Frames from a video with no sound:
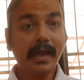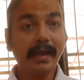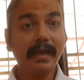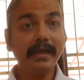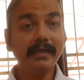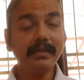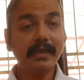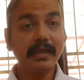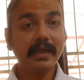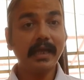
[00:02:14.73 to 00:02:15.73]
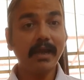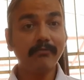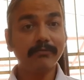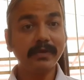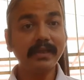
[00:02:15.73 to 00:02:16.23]
and a
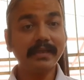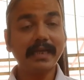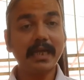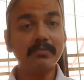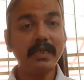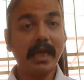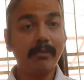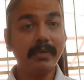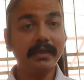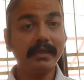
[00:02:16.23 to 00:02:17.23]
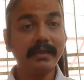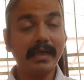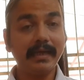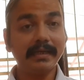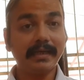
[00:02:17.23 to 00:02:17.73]
will can be amended
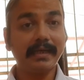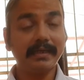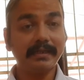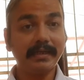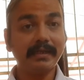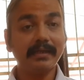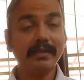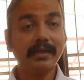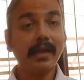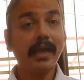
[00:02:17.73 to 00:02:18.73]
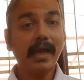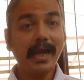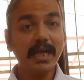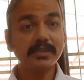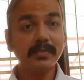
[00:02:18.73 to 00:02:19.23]
and corrected
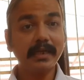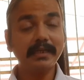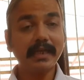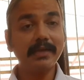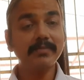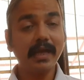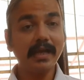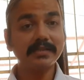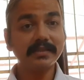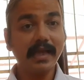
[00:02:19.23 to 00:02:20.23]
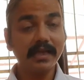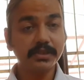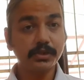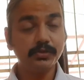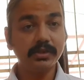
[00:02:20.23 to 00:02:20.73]
as many times as the
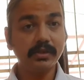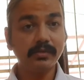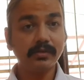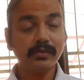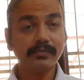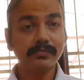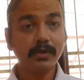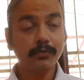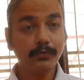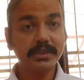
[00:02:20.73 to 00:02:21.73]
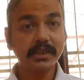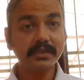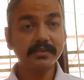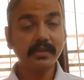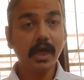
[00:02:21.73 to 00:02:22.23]
executor
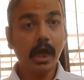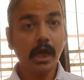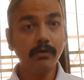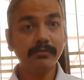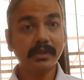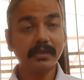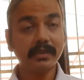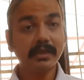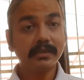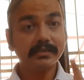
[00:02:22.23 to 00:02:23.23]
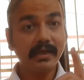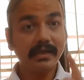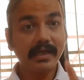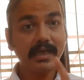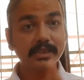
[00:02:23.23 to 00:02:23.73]
wishes. However, the
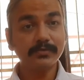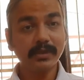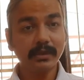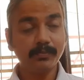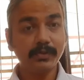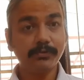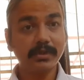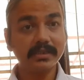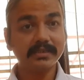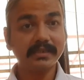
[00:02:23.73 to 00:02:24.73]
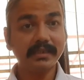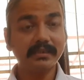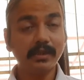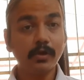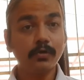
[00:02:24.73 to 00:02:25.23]
last will before his death
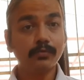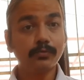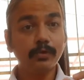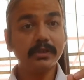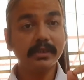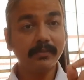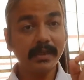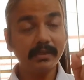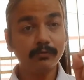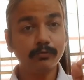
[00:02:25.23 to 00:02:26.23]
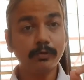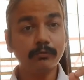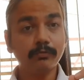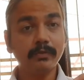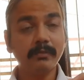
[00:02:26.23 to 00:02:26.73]
would remain
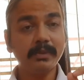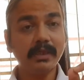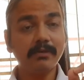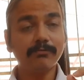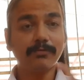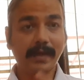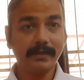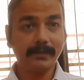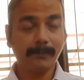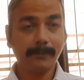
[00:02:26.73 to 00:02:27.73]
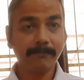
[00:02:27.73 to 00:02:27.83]
would will be the final